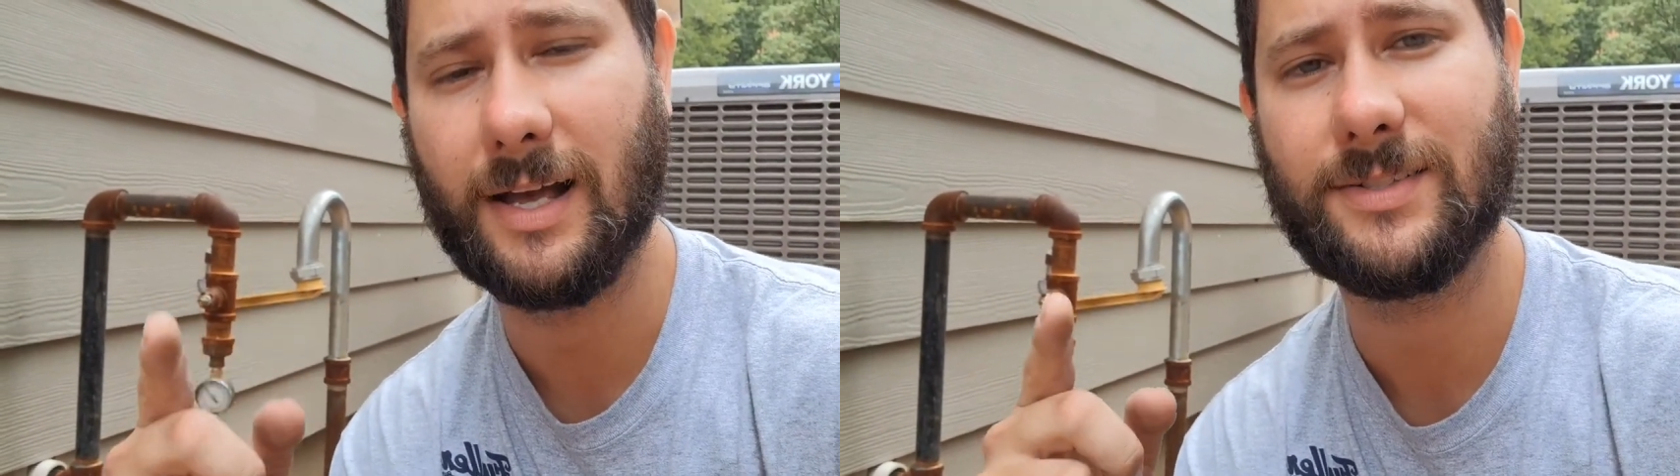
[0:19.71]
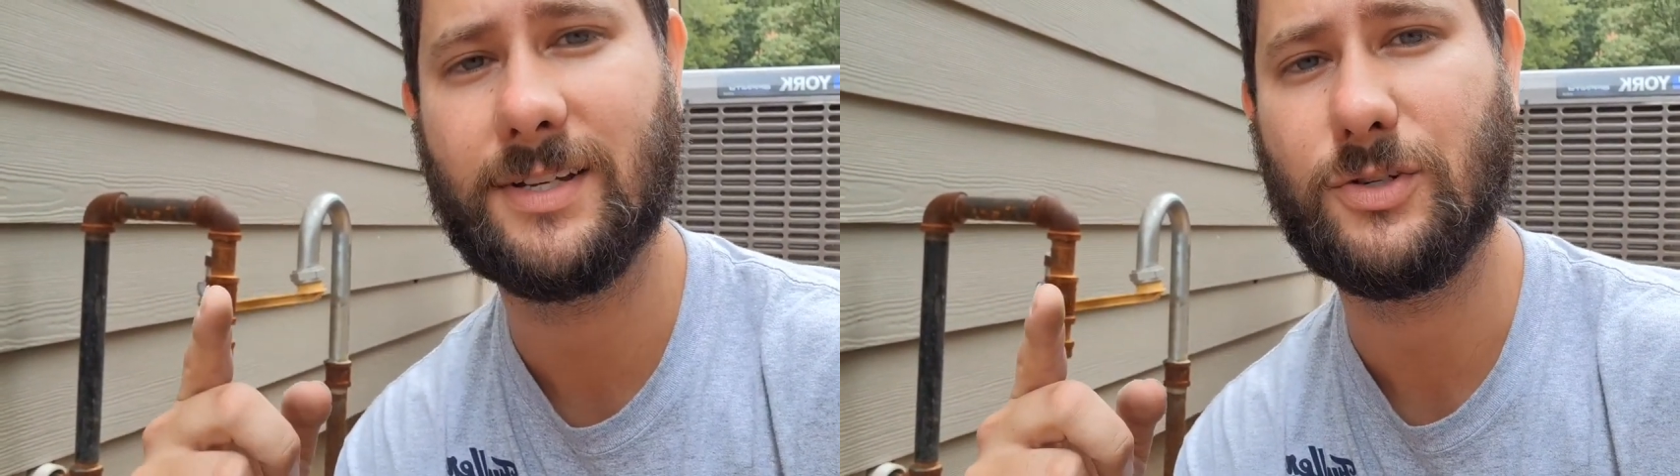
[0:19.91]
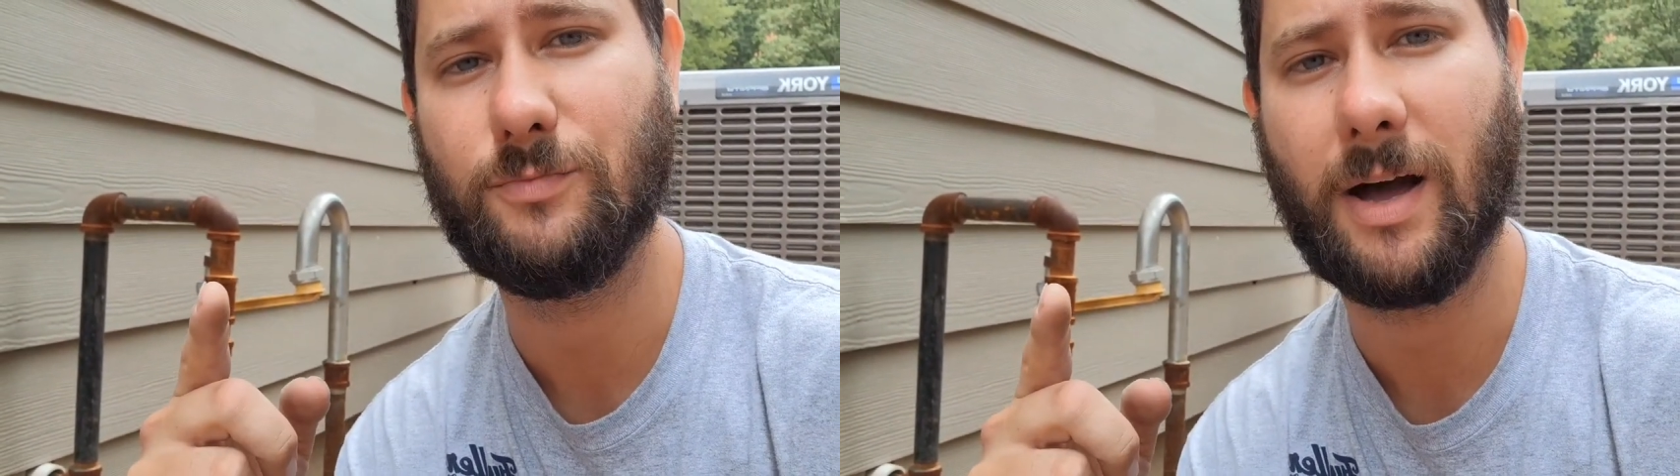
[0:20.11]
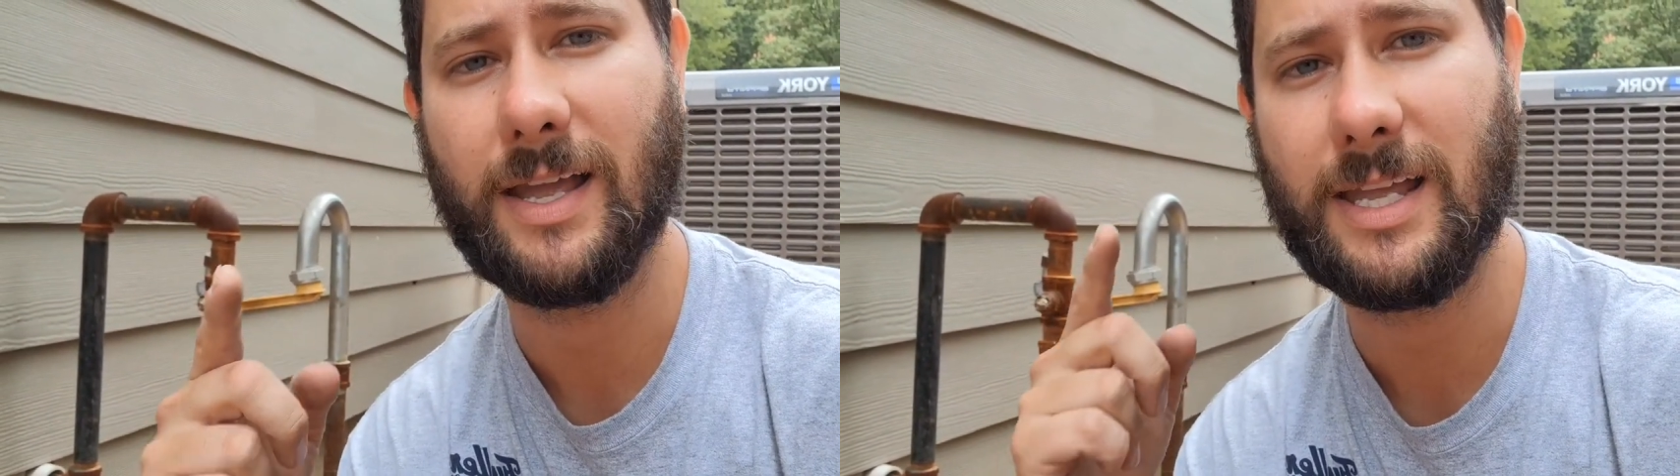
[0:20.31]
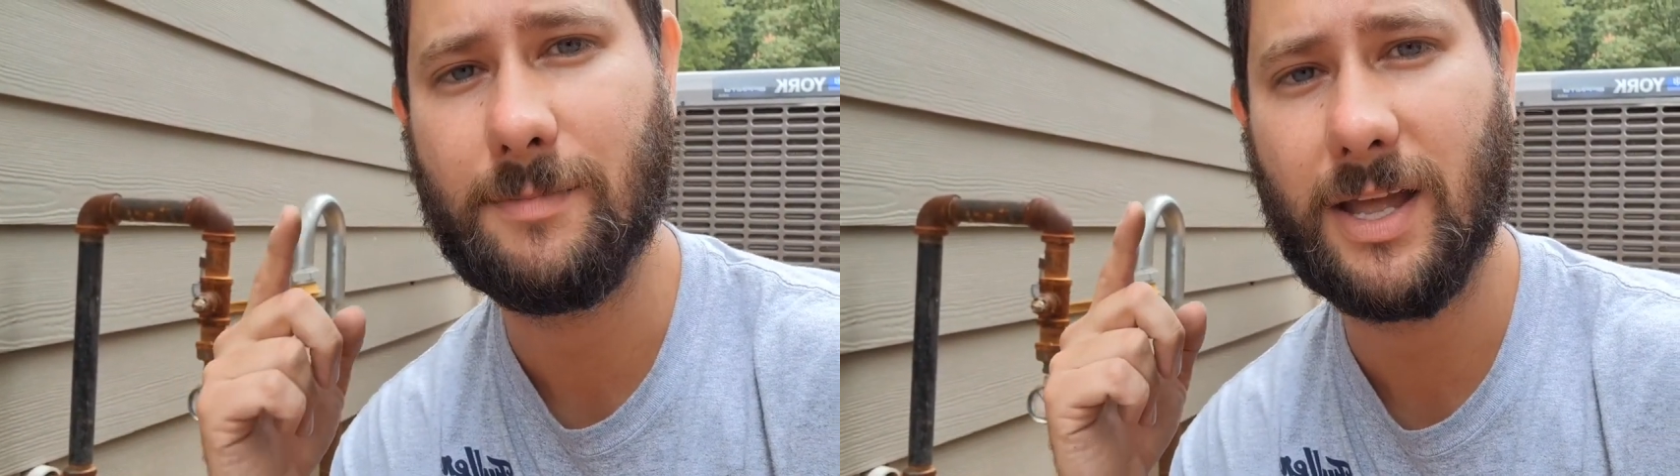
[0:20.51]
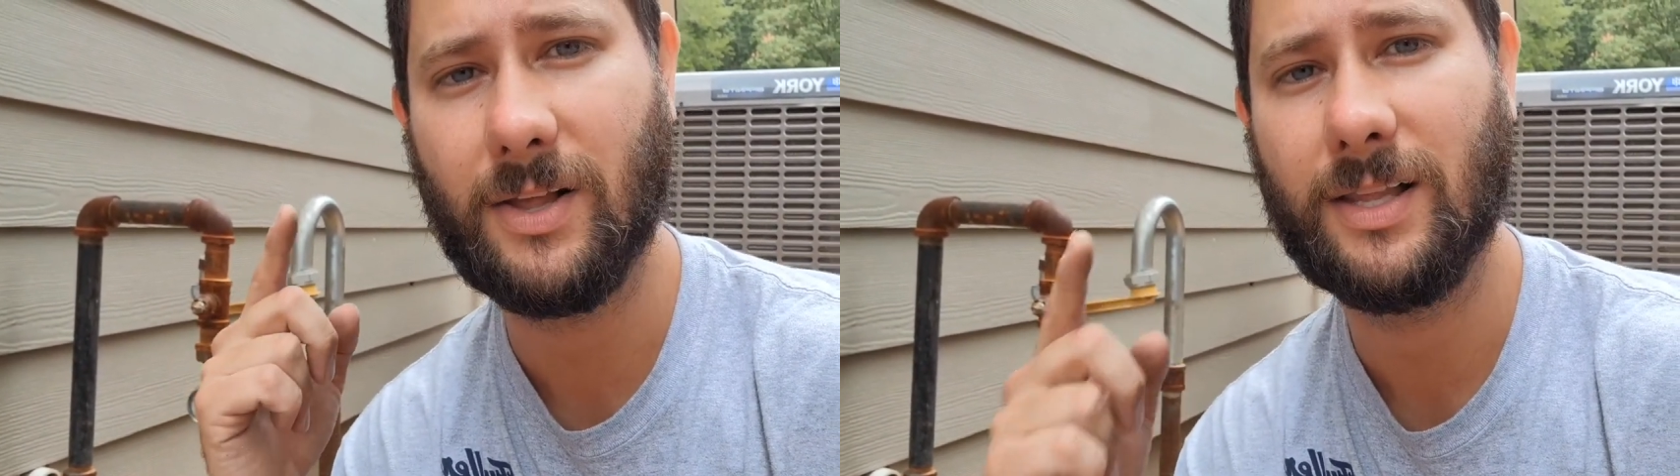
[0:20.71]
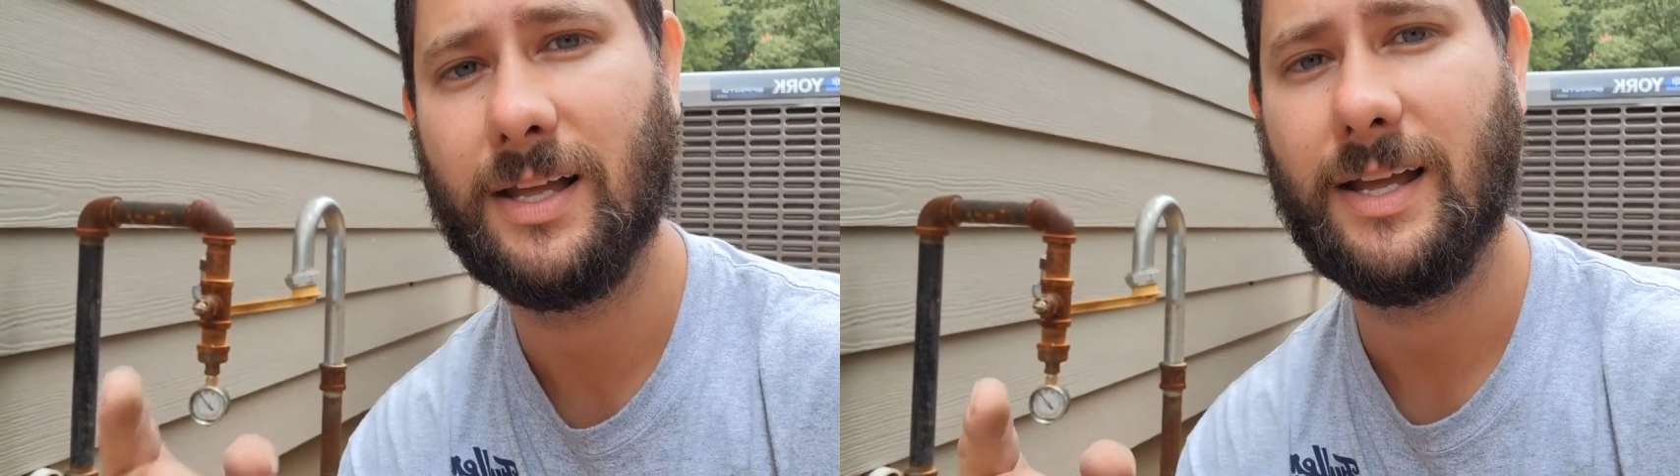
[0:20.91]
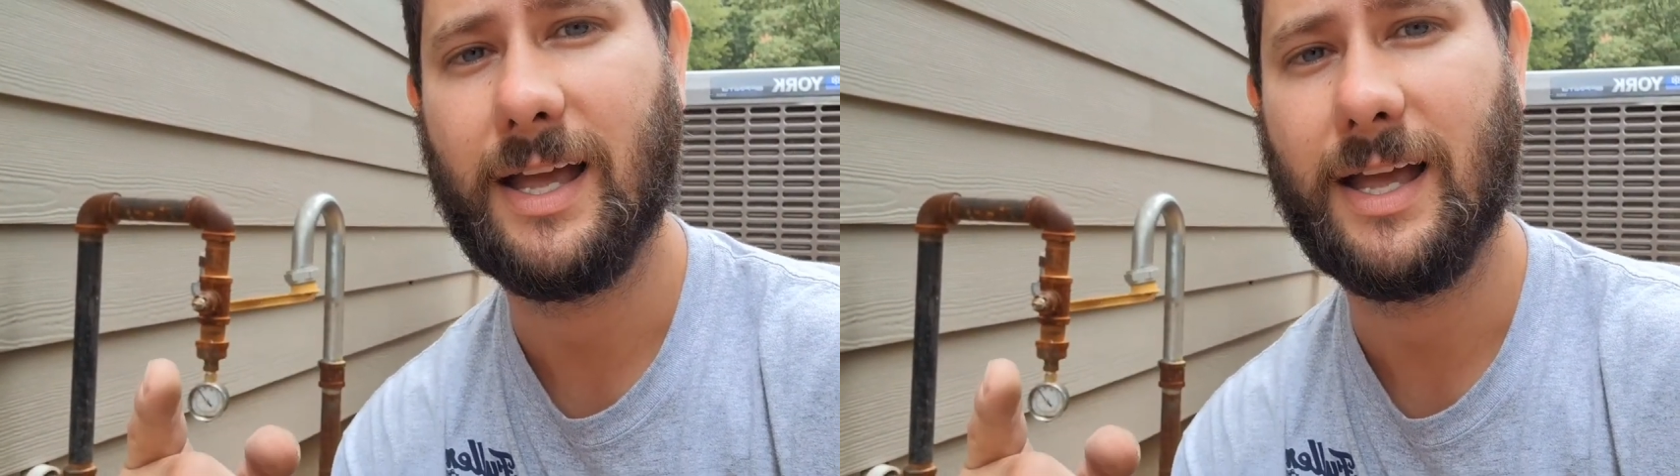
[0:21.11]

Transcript: I'll send you my email